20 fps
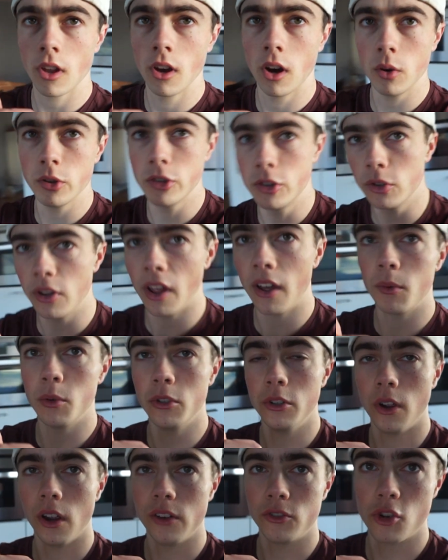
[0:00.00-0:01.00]
Always do that
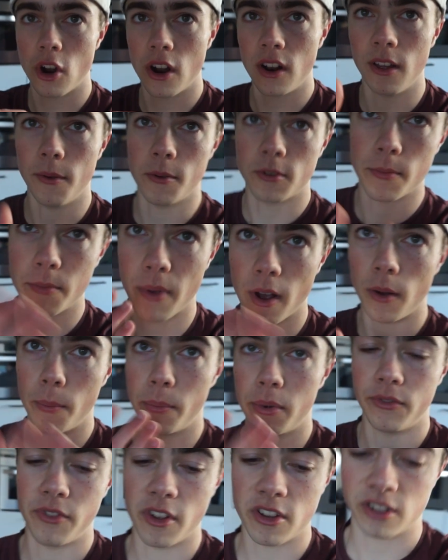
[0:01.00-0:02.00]
when you have dry lips, but
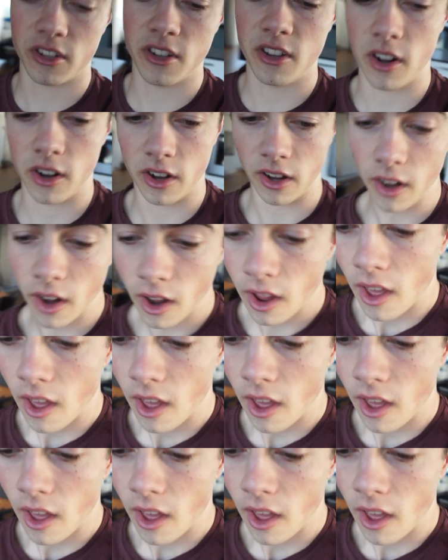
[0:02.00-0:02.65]
put Vaseline on it.